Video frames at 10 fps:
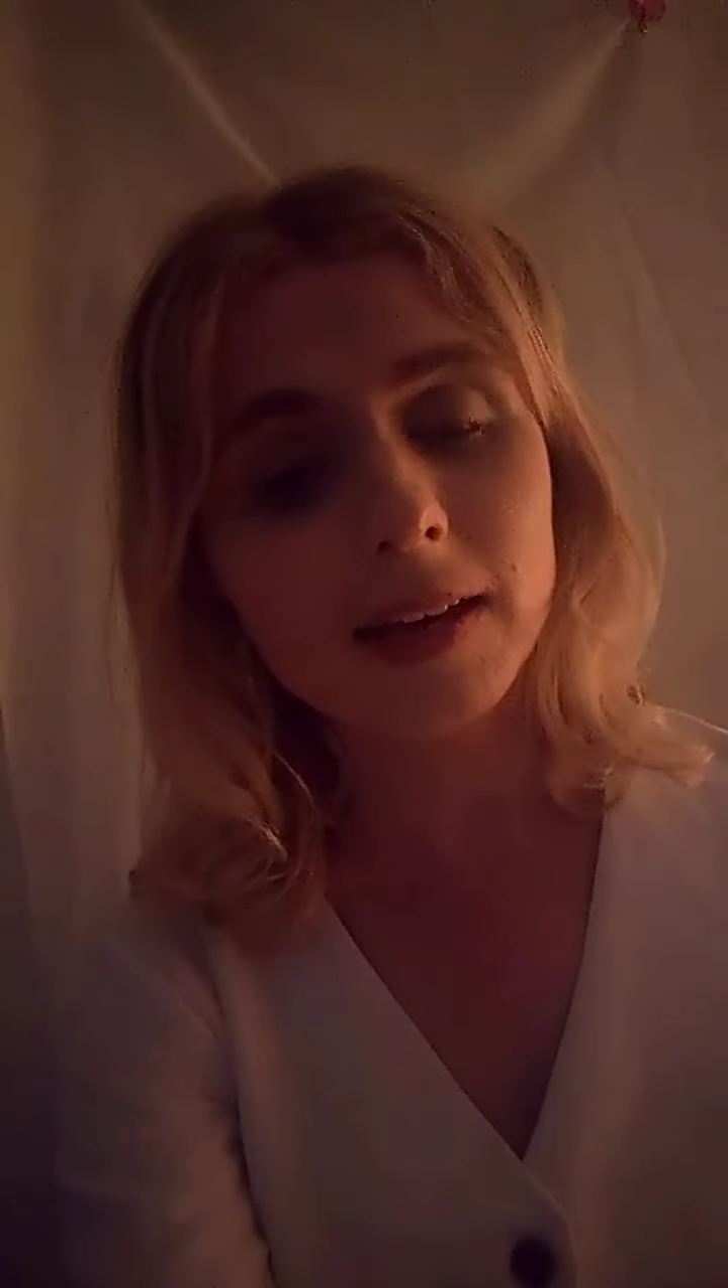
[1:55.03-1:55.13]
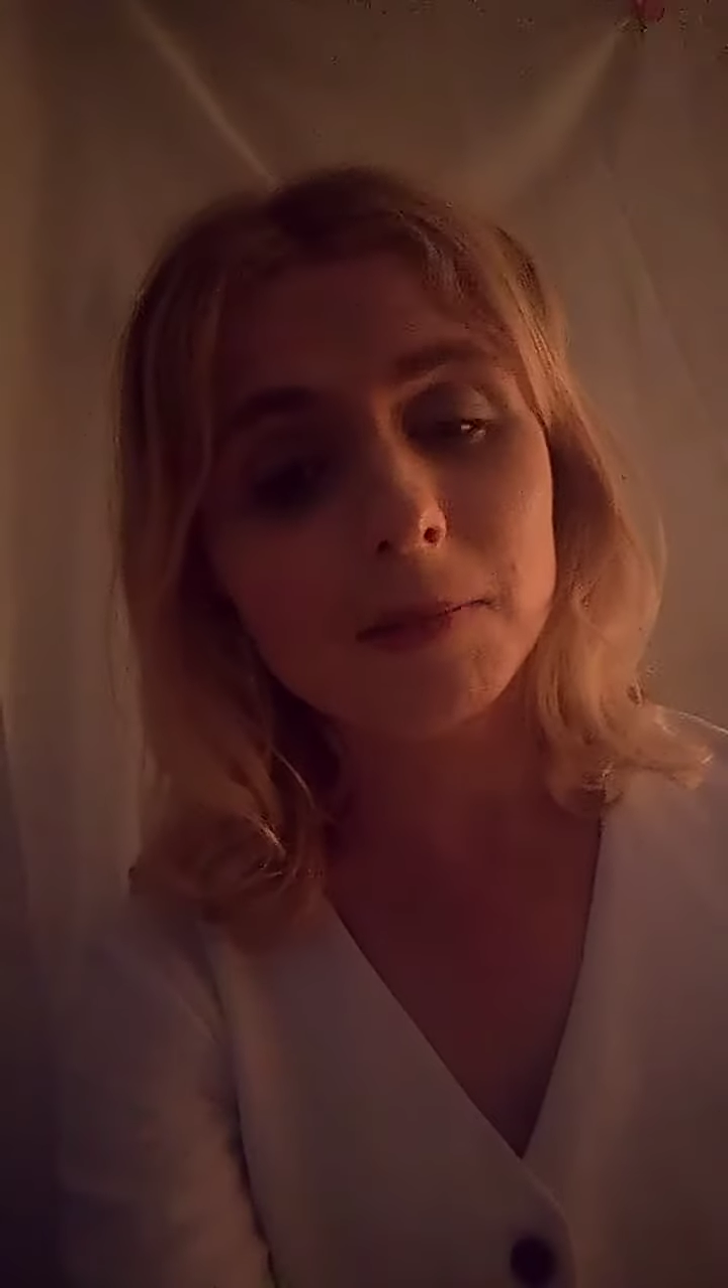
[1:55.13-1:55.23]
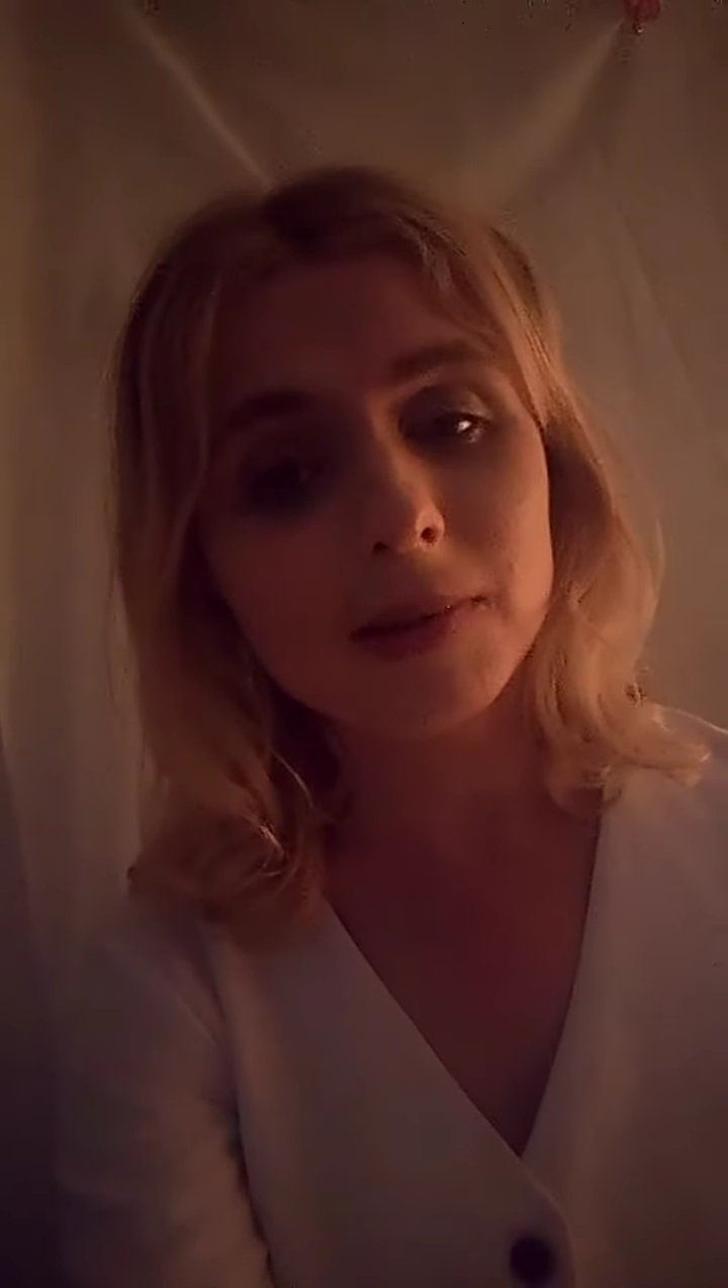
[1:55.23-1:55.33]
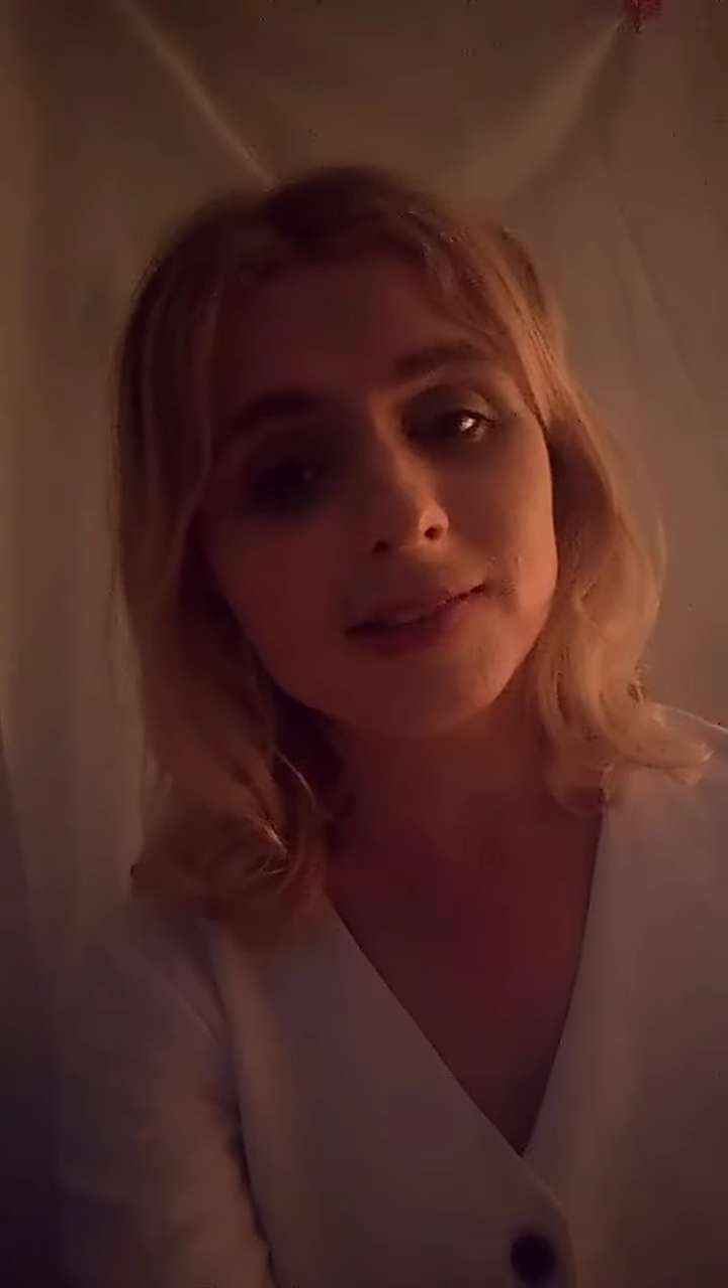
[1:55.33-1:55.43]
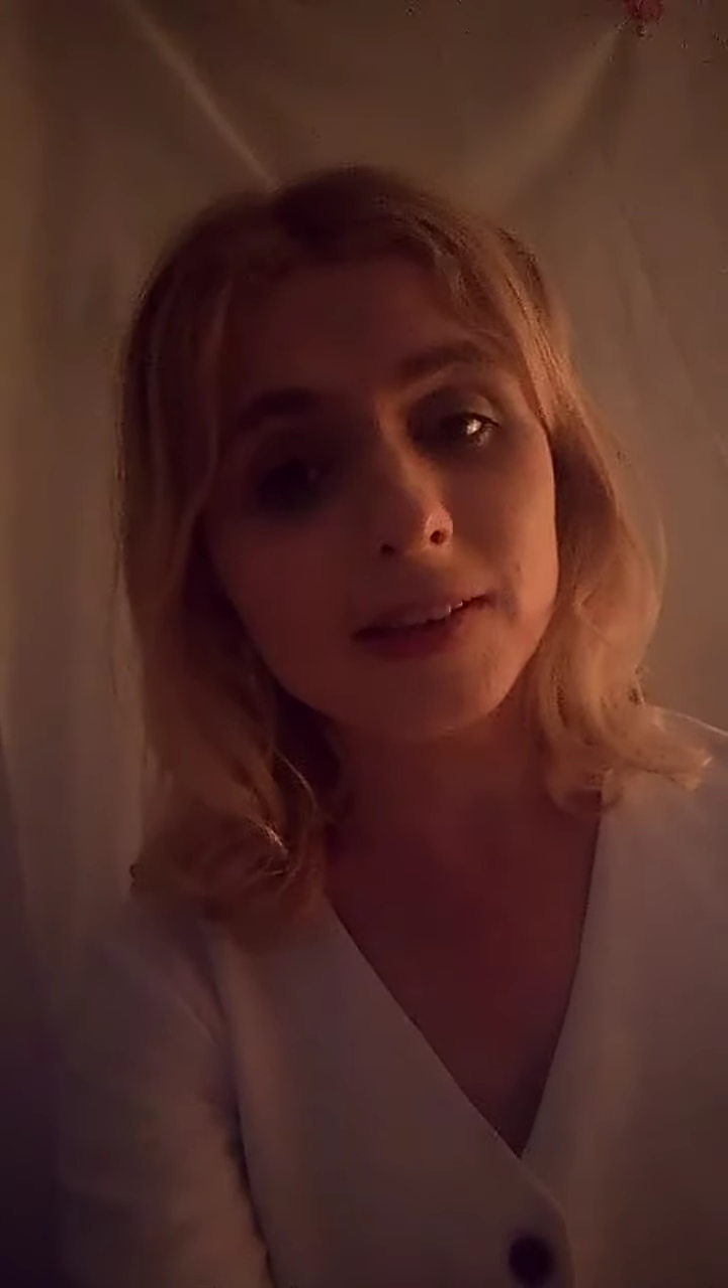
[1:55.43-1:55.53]

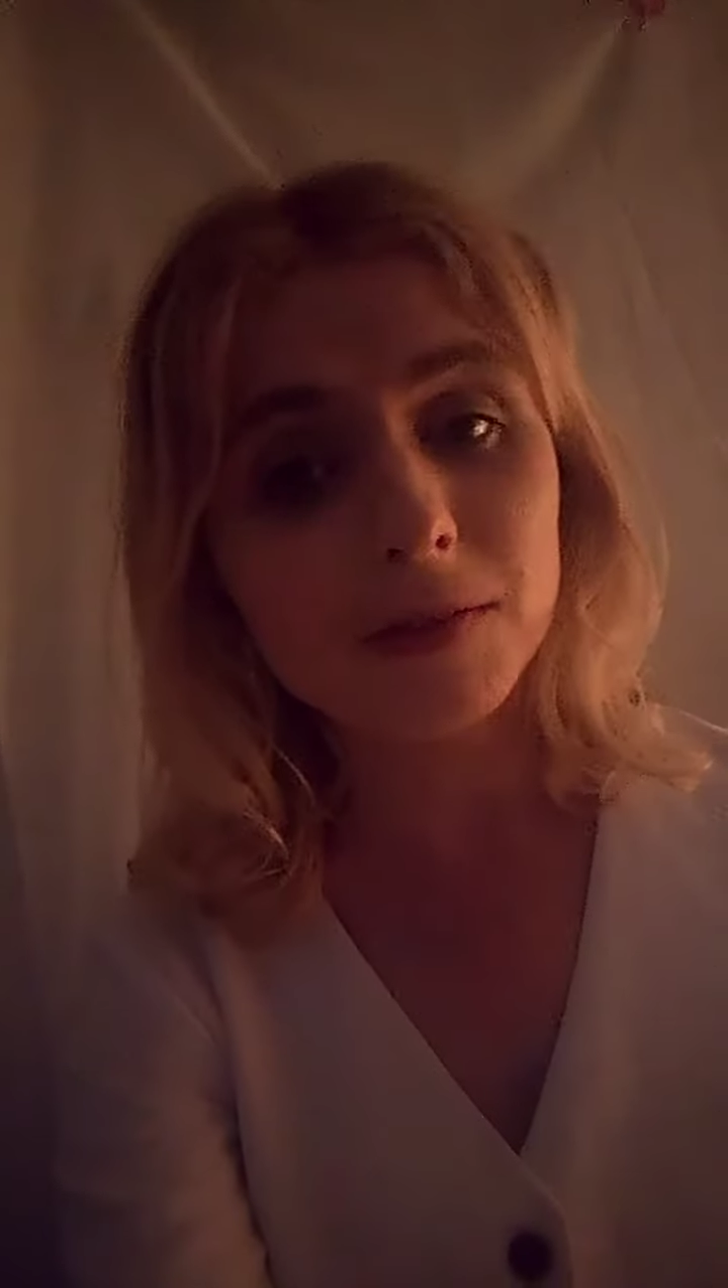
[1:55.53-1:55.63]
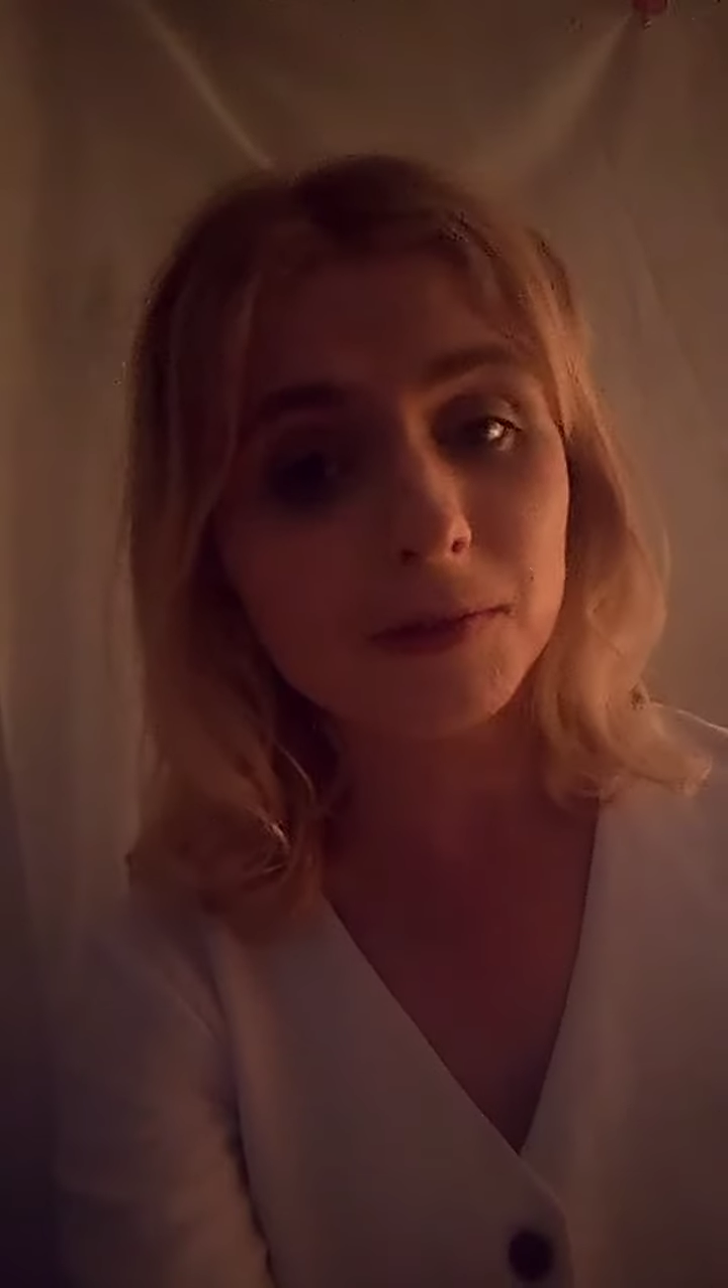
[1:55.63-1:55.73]
myself